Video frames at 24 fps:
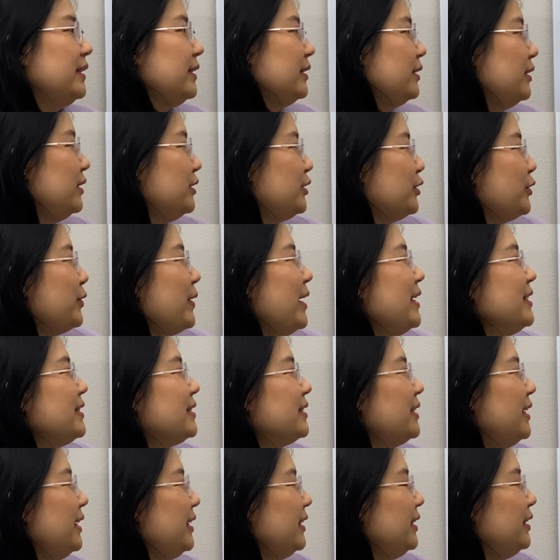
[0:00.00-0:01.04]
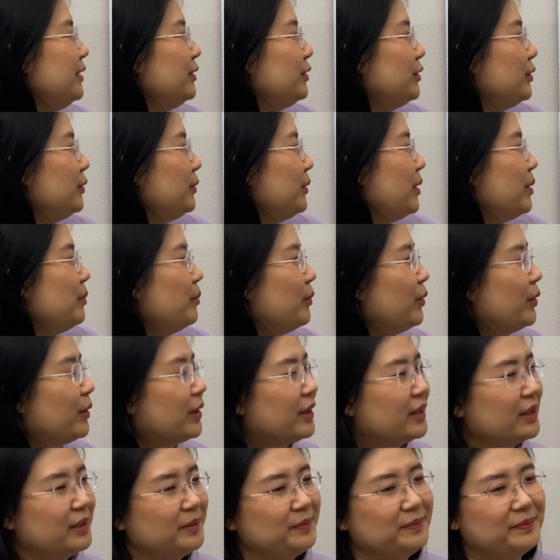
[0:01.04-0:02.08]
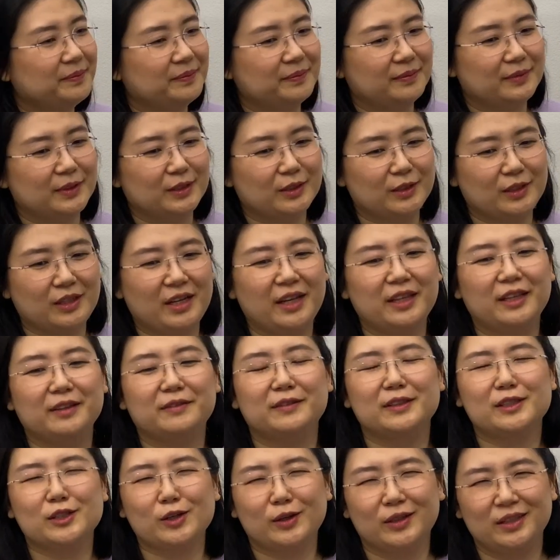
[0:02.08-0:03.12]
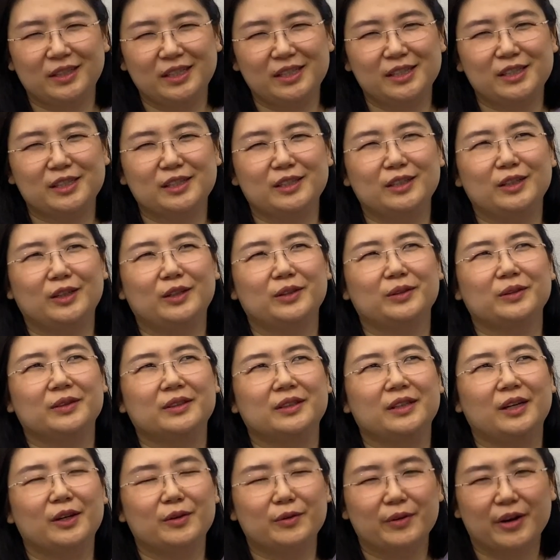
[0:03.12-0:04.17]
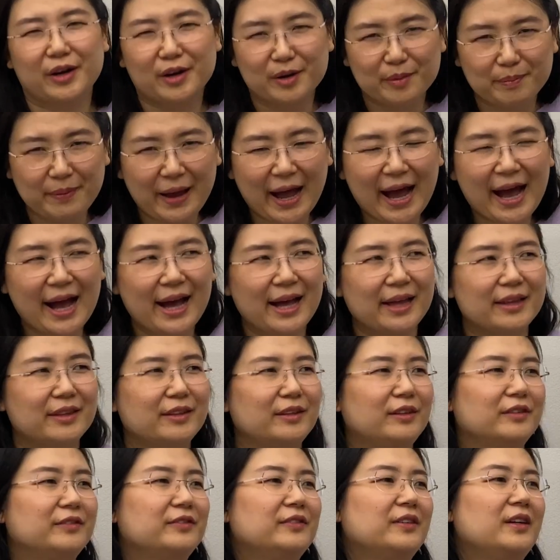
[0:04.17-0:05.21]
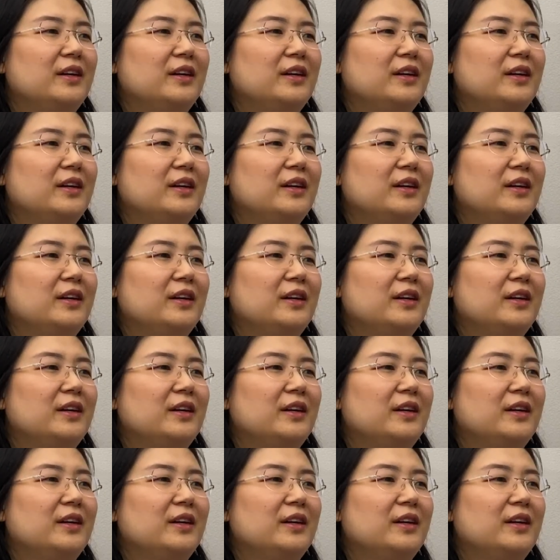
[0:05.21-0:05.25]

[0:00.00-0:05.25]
It translates into a more kind of a traditional career path of